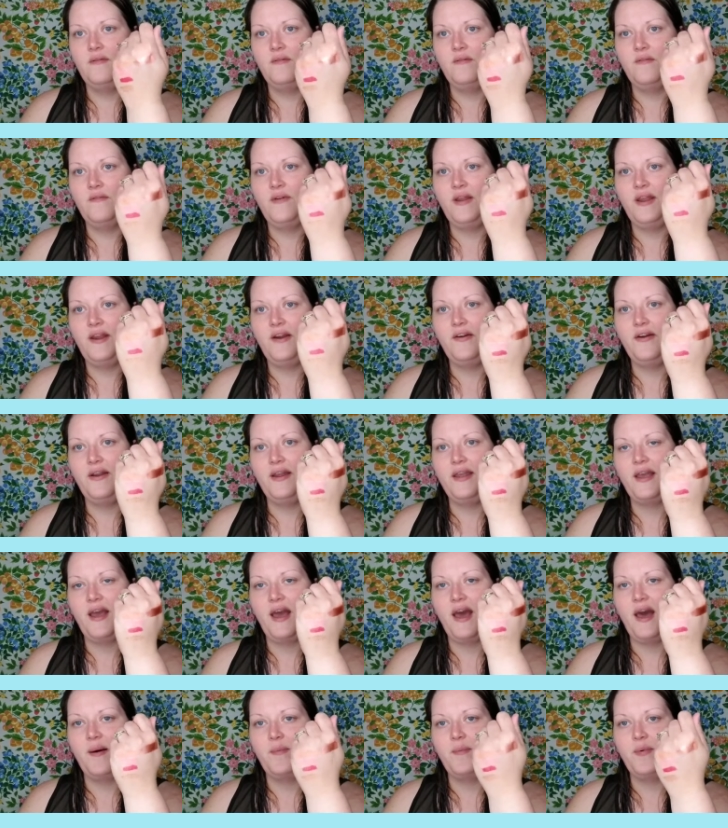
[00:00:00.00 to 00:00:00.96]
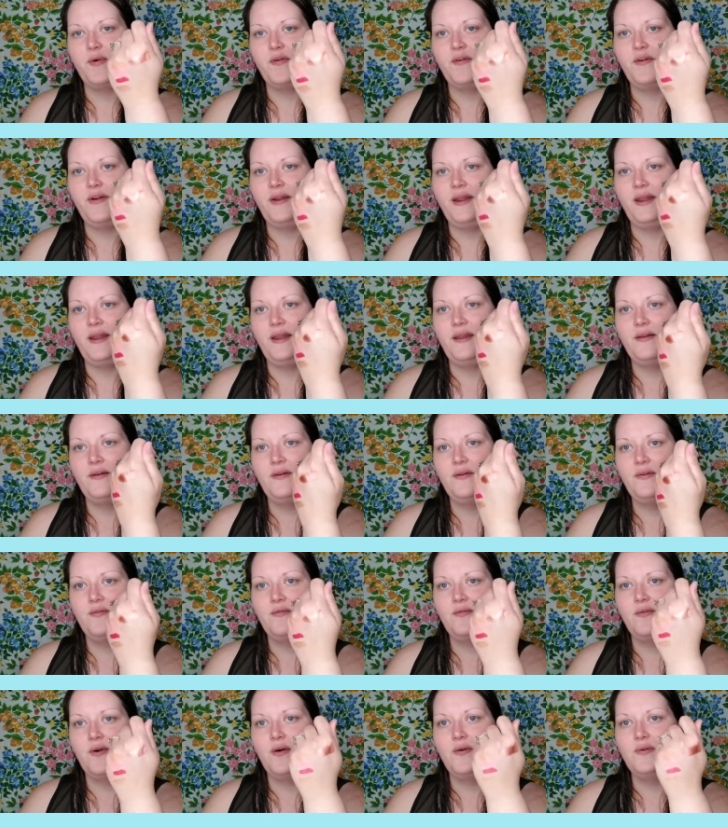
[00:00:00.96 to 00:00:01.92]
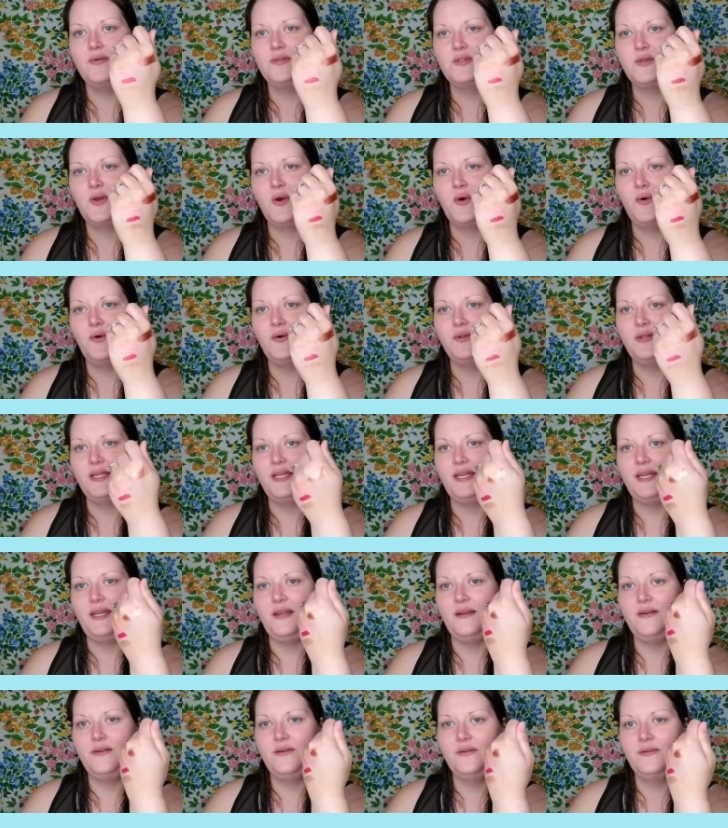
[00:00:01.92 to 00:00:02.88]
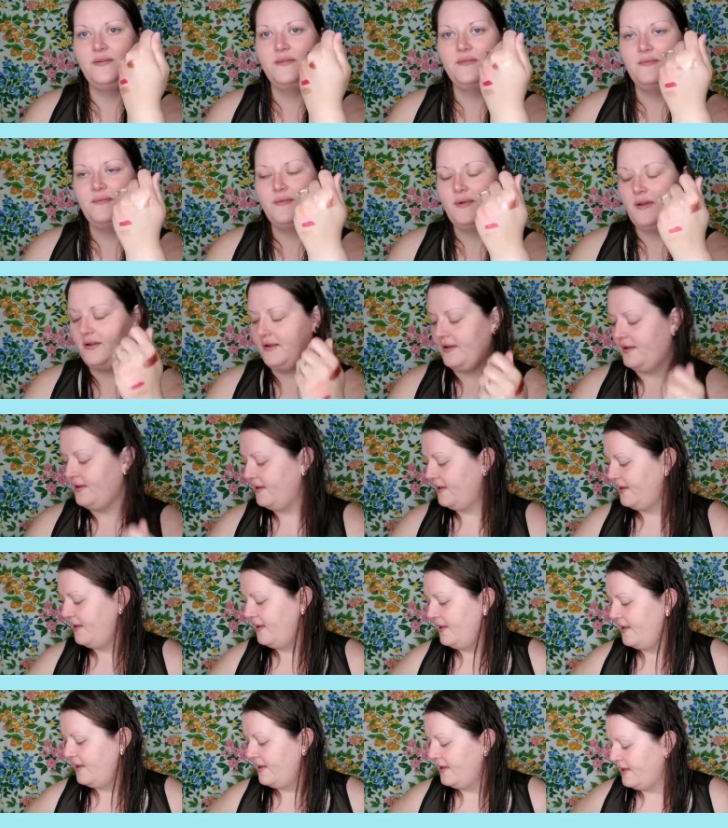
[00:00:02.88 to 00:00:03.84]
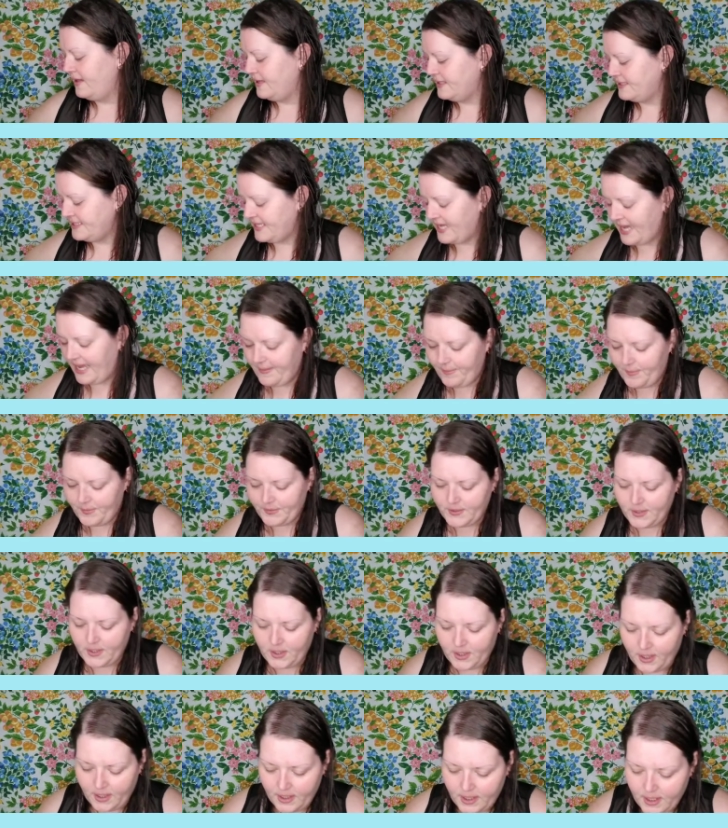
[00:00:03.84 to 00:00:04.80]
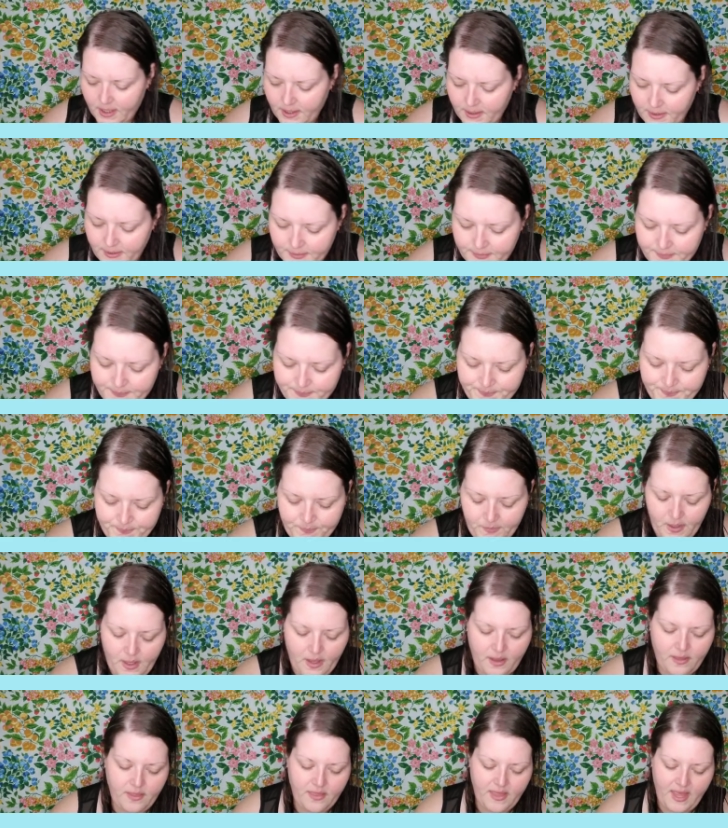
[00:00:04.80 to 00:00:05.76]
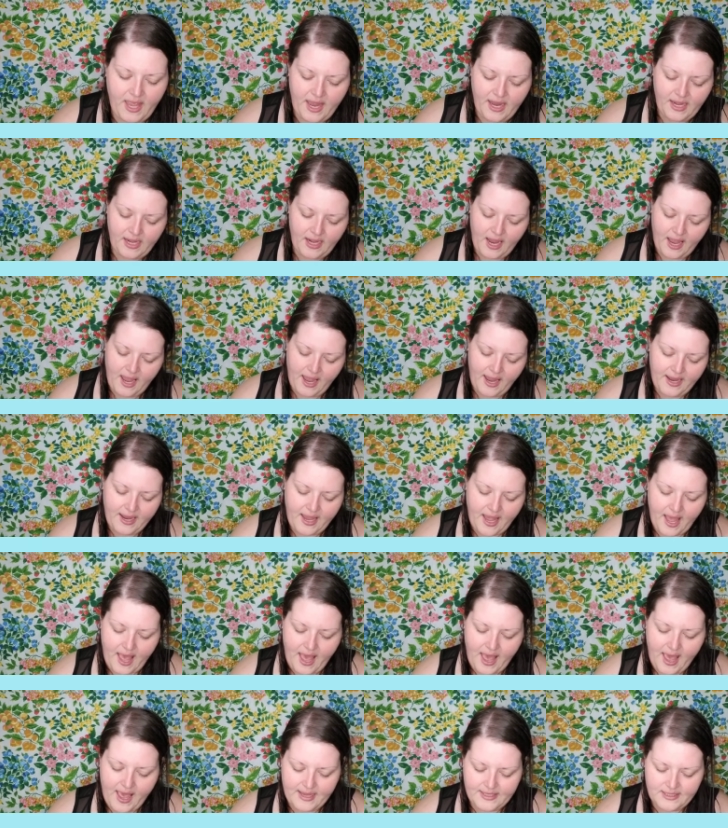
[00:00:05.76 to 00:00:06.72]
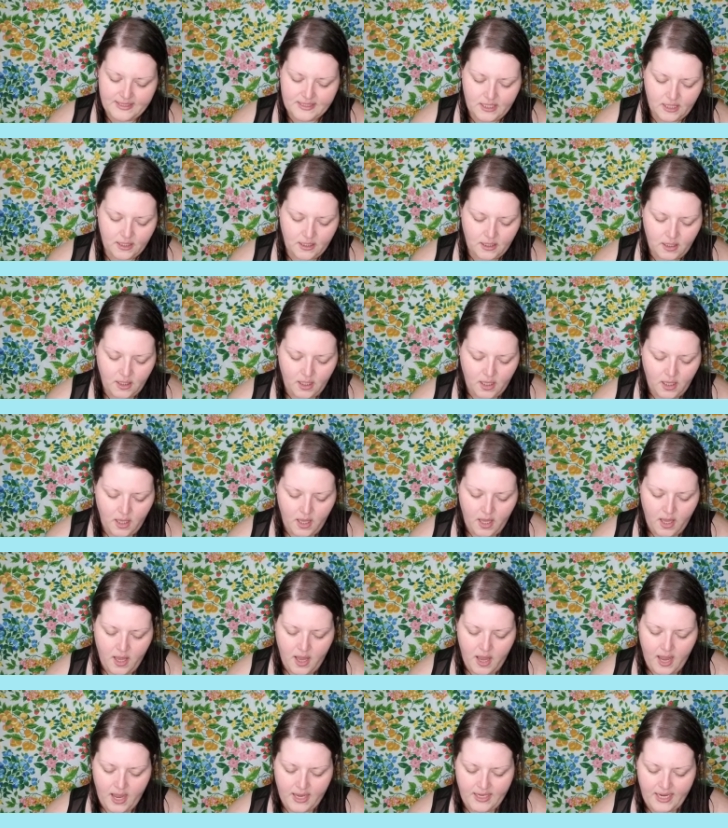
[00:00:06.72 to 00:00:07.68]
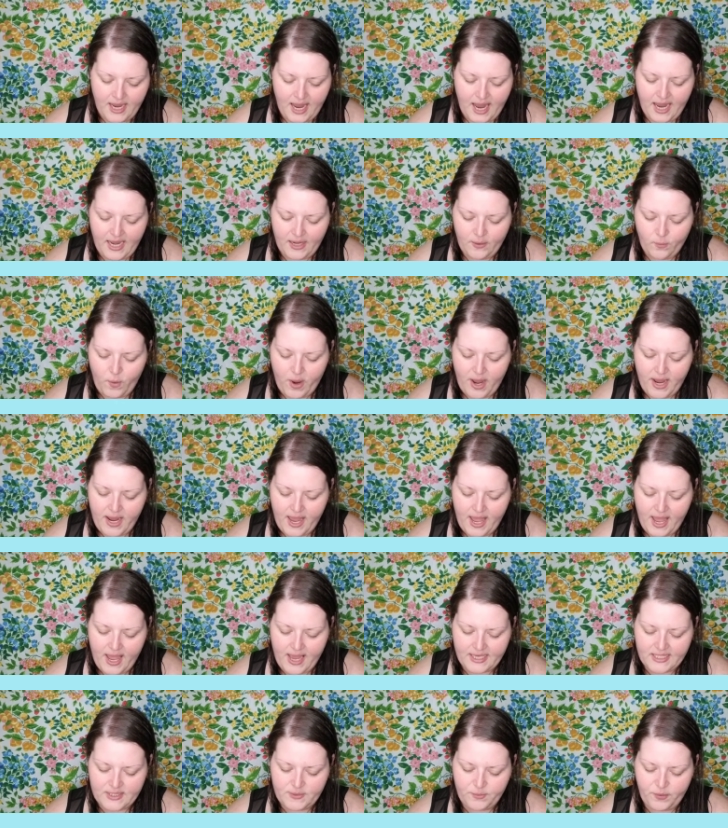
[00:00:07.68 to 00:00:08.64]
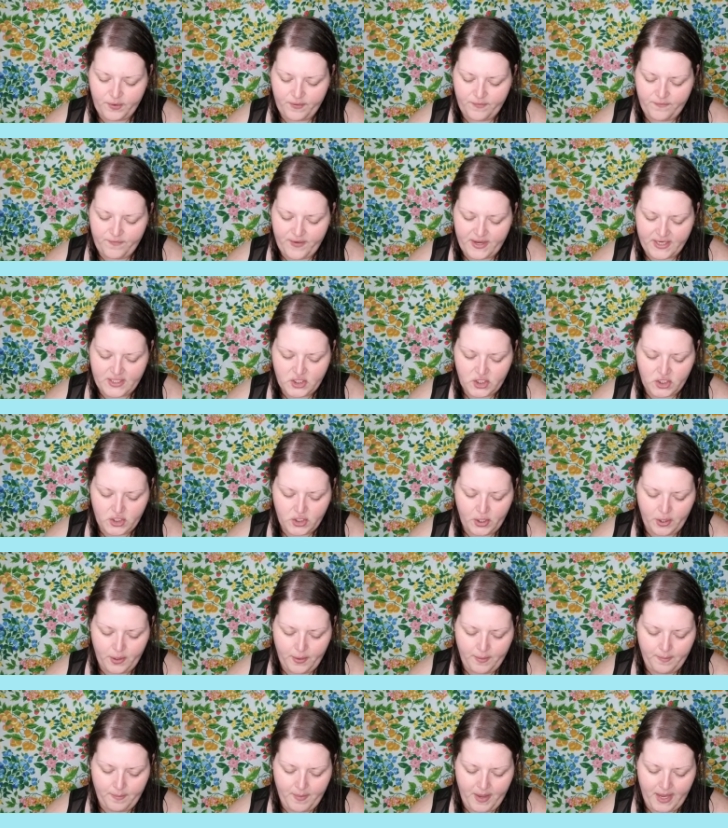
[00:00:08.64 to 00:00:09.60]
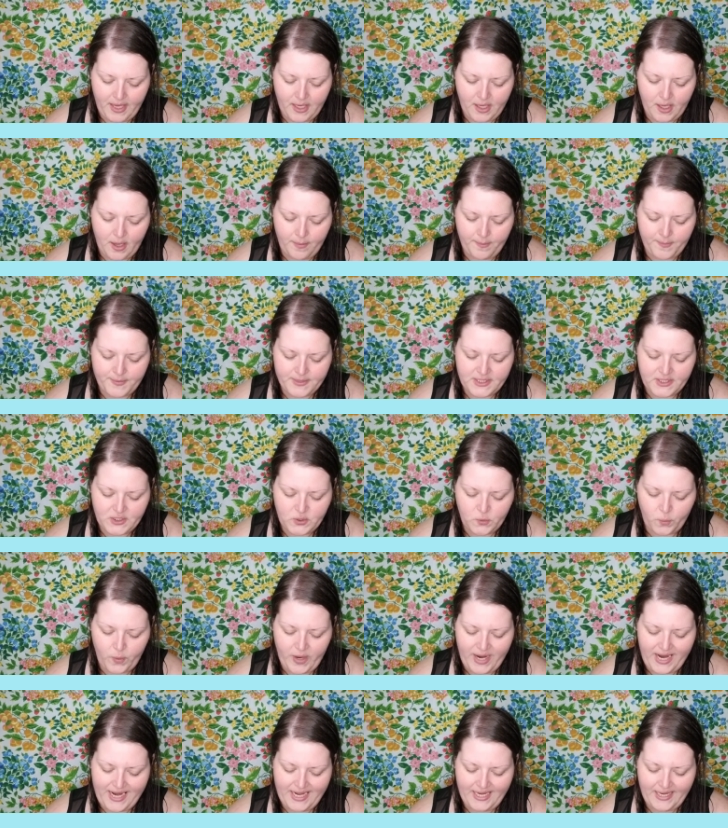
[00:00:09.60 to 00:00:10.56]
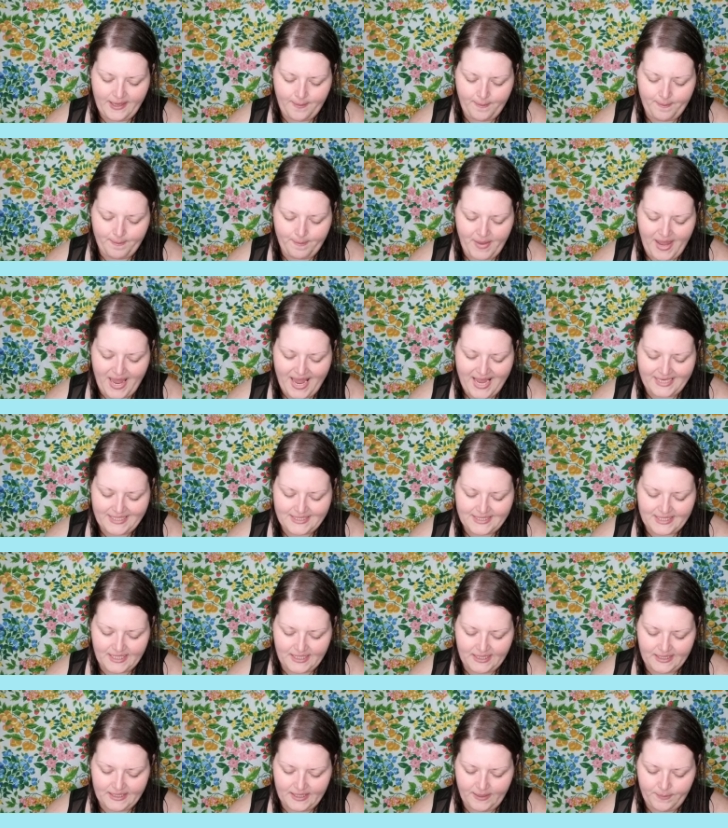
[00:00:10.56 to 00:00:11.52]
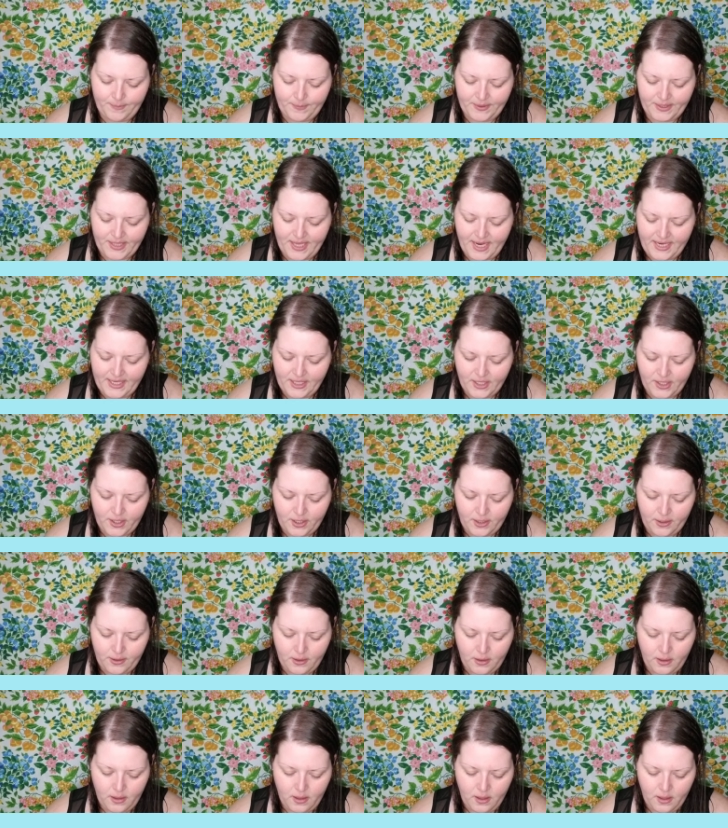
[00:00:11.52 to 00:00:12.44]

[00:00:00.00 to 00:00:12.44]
Very coppery, rose goldy type look. Then I got an NYX Professional Makeup Suede Matte Lip Liner.